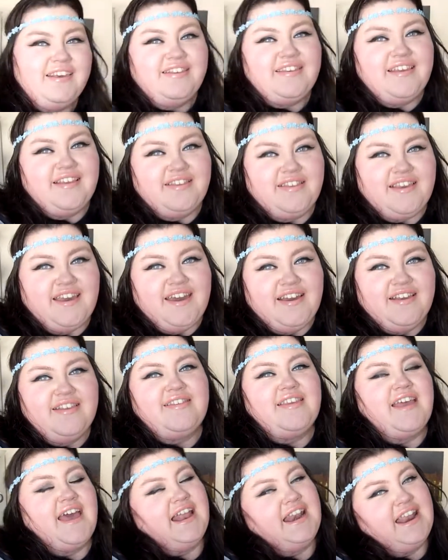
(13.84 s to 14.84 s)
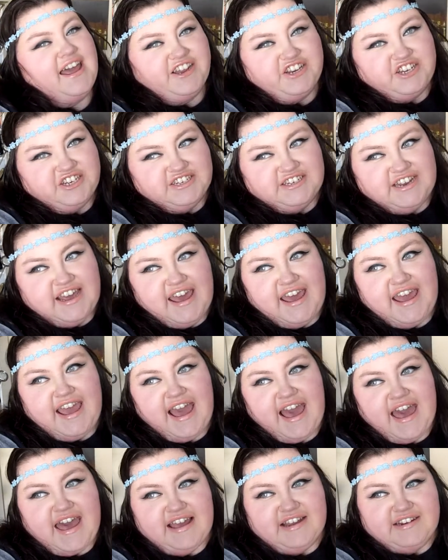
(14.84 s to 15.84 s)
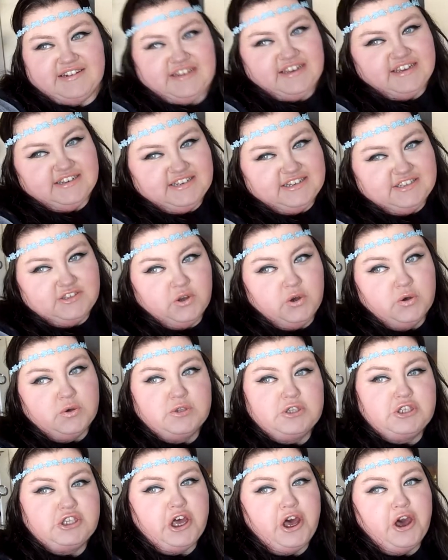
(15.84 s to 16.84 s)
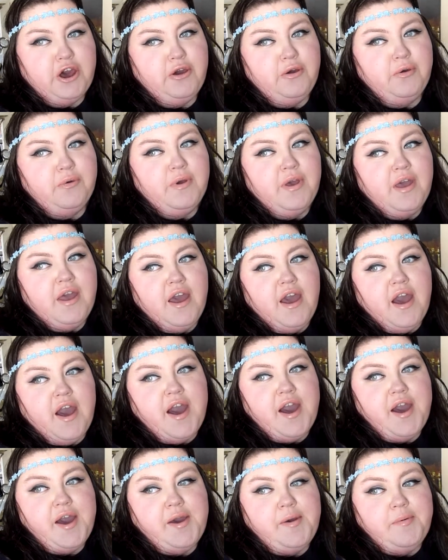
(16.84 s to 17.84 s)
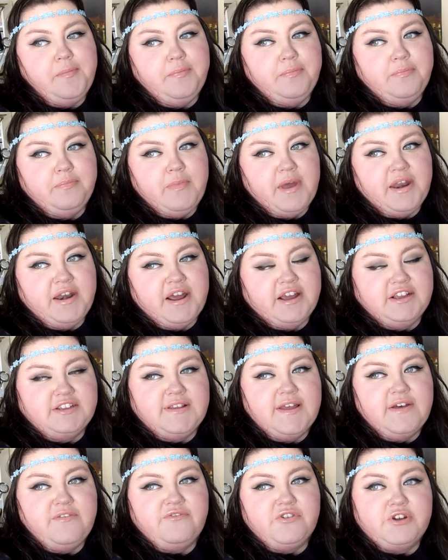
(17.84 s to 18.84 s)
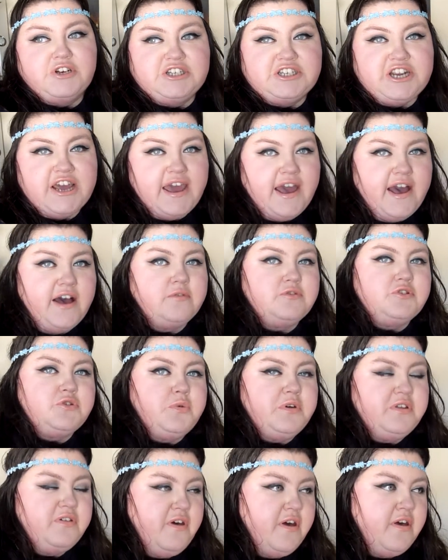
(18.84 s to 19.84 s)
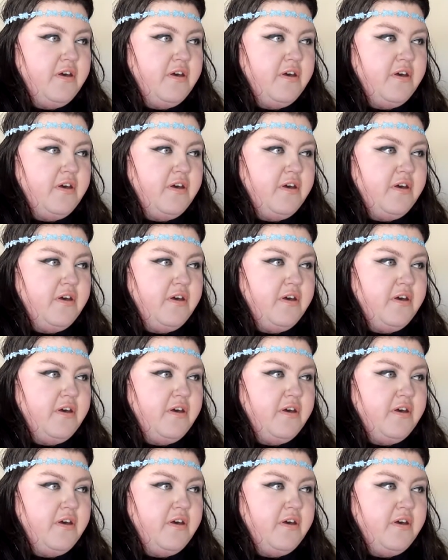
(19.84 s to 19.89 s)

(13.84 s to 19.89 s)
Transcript: Since it is election day and it is also um, a nice fun day out with